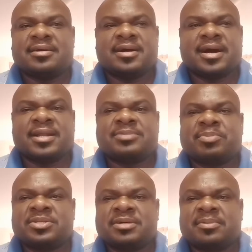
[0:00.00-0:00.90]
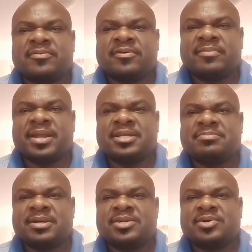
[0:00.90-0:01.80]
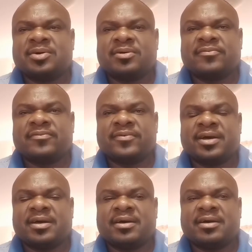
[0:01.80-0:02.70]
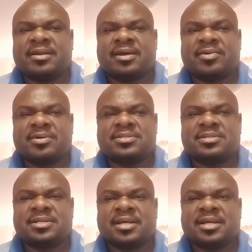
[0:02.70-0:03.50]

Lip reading: are responsible for management of records,